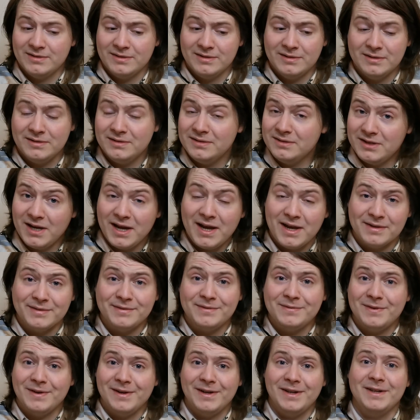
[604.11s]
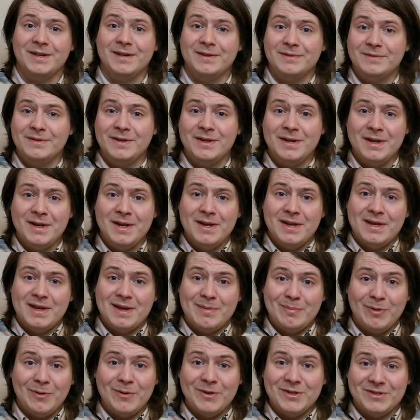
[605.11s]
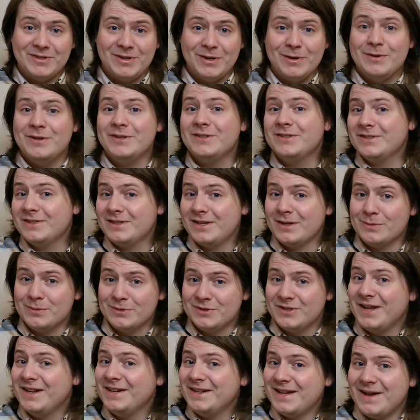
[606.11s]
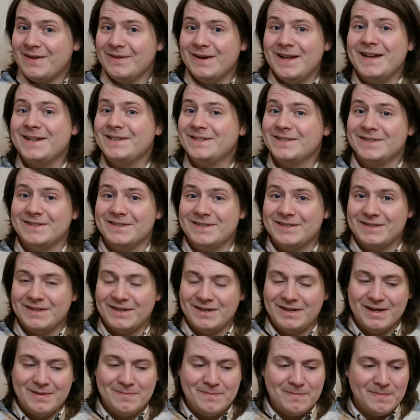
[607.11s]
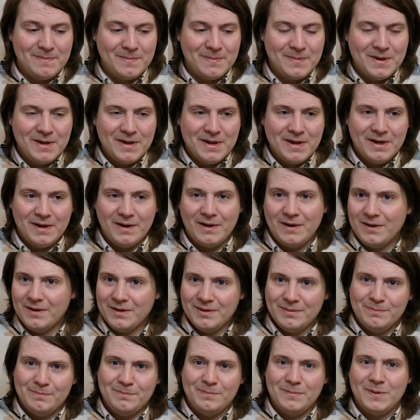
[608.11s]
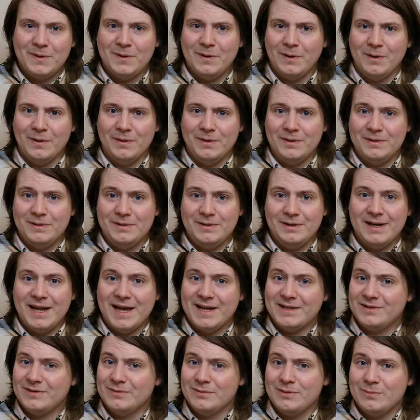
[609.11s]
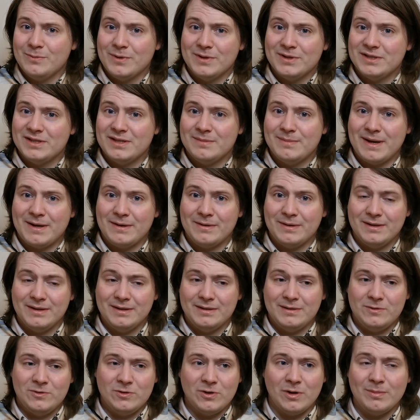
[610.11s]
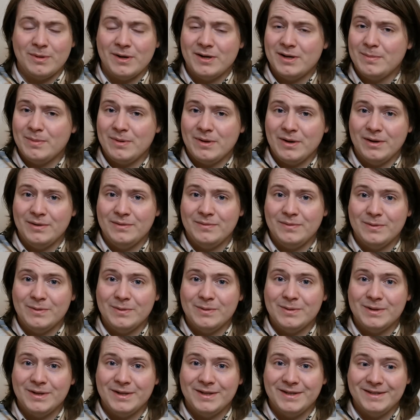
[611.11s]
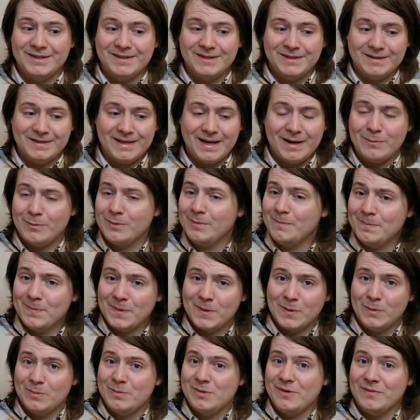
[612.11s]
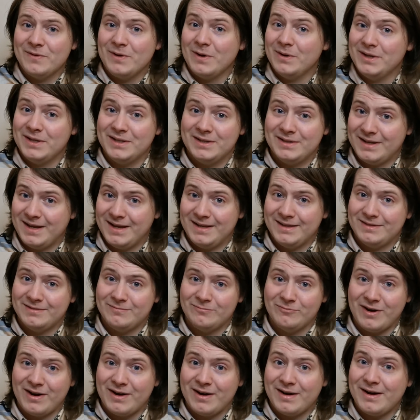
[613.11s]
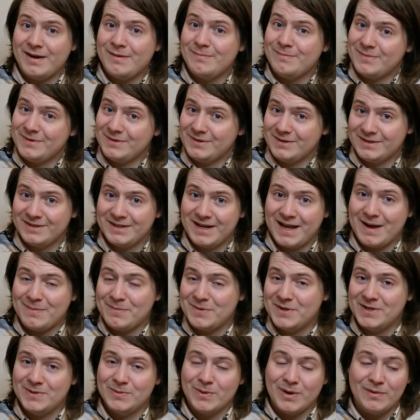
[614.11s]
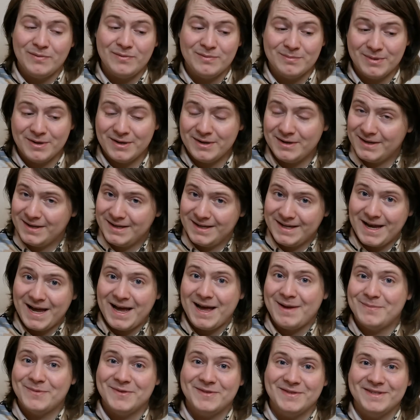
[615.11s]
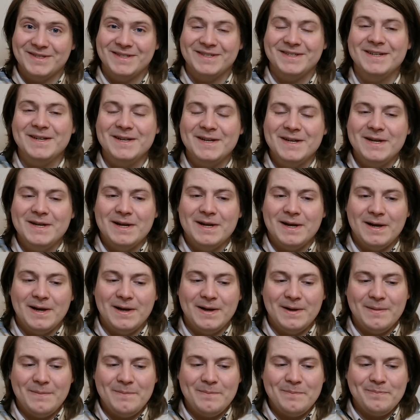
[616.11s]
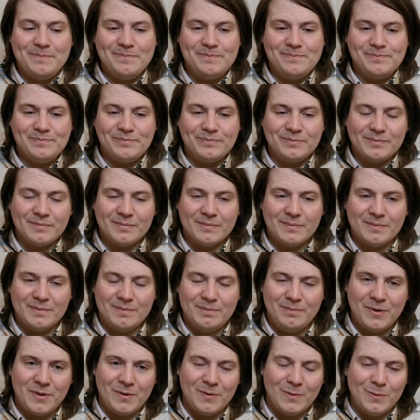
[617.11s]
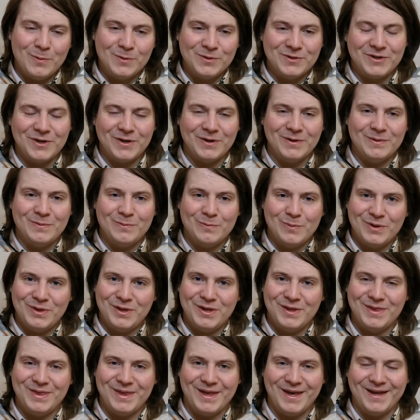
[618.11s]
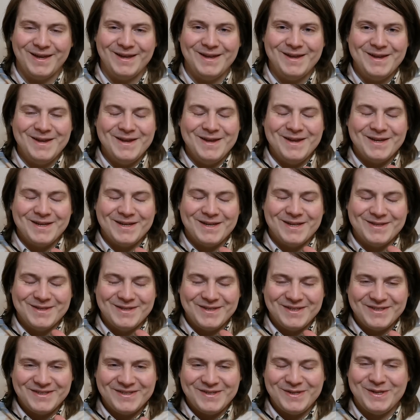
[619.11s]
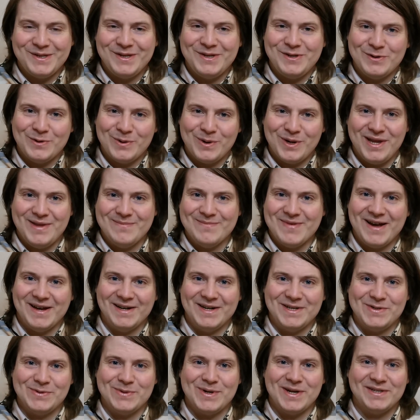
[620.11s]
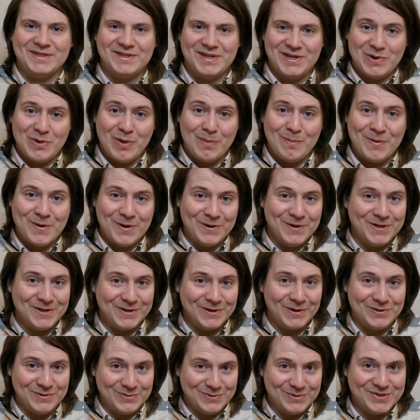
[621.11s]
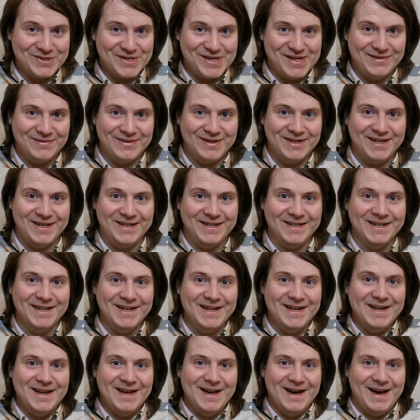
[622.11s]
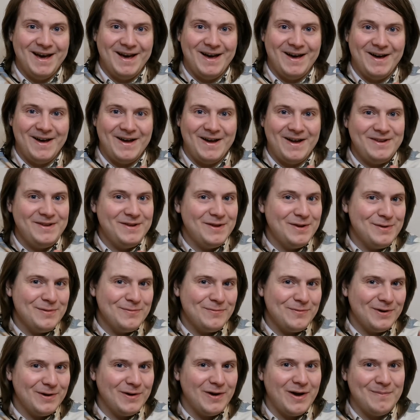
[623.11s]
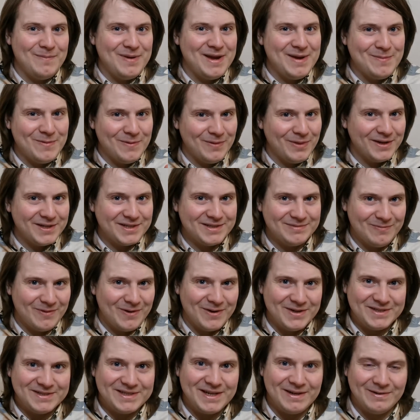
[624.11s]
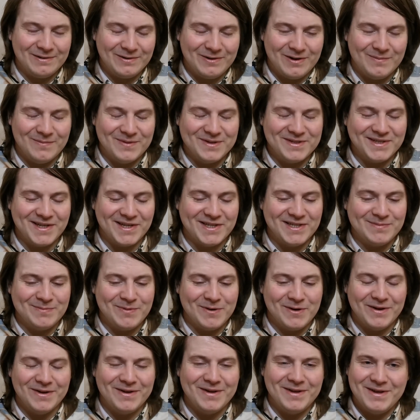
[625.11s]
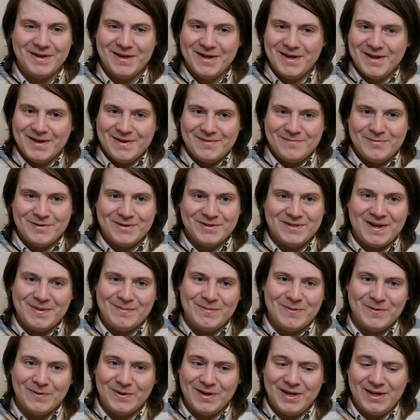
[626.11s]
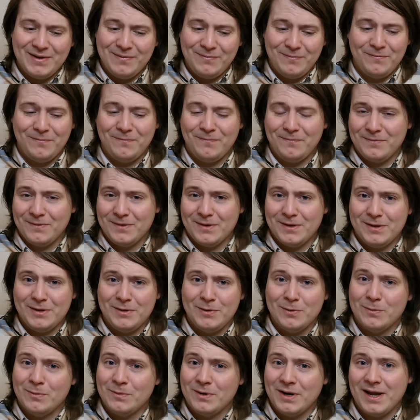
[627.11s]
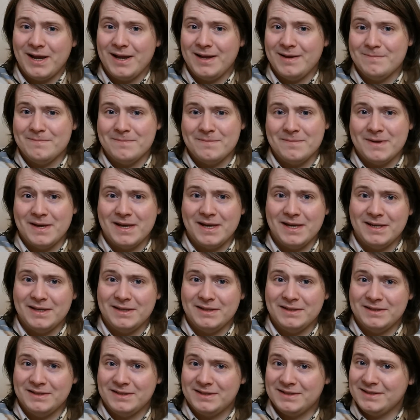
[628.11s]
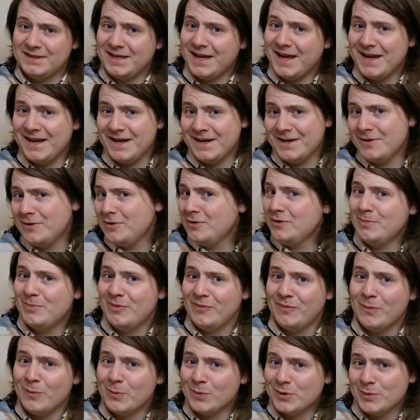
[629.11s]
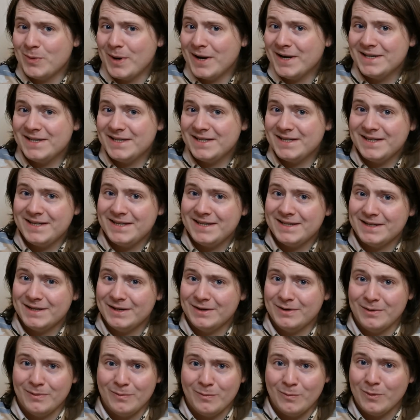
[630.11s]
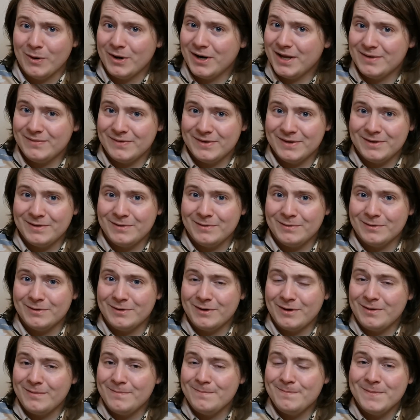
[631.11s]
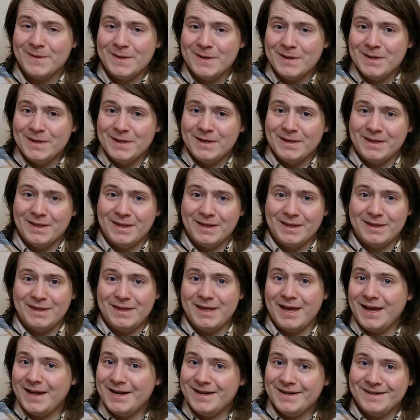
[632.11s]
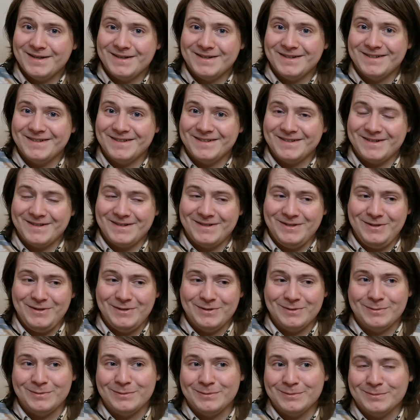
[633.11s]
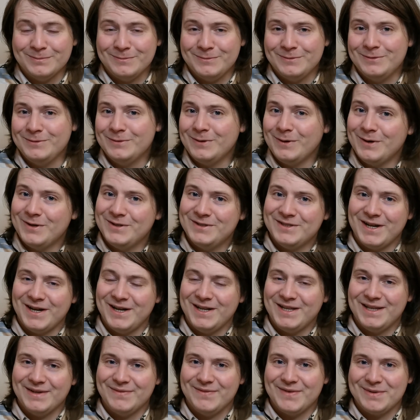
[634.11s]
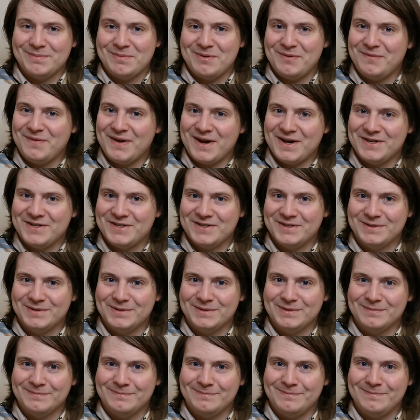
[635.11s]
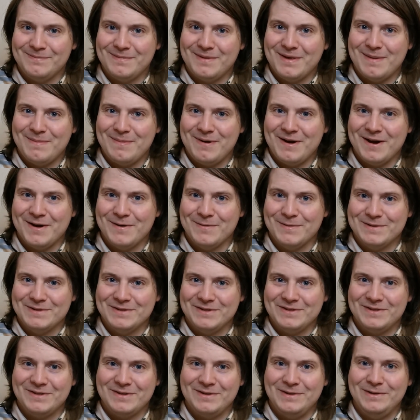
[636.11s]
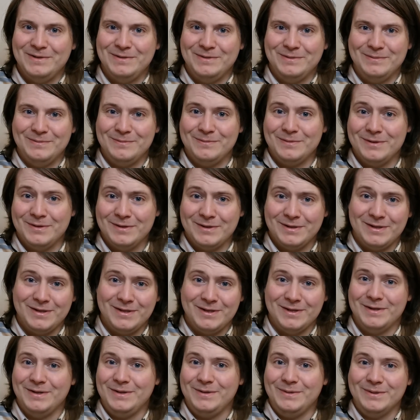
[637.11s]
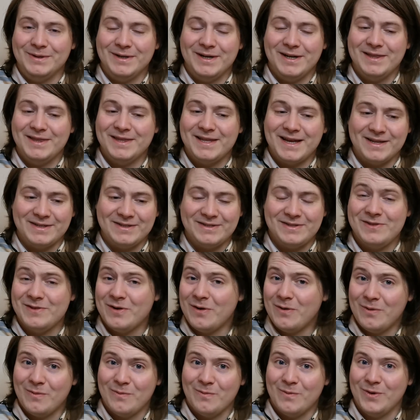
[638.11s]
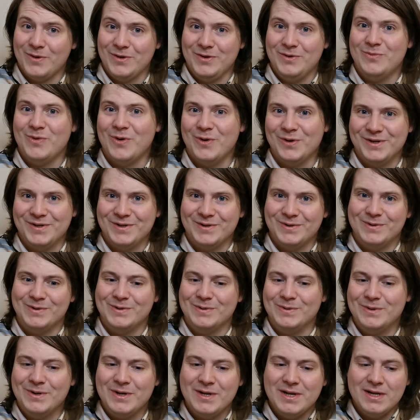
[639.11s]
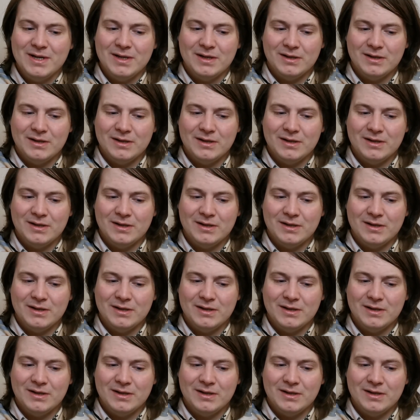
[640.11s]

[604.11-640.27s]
And yes, funny enough, employers do still send out letters. I got a letter once about a job I'd applied for, and that one caught me off guard. It's rare, it doesn't happen too often, but it happens. But also within that, consider your email address that you're putting on your CV. I know for a lot of people this might sound common sense, but for example, if your name is kingnoob420 at whatever.com, then you're not exactly giving a professional appearance to you, and that's not what you want at all.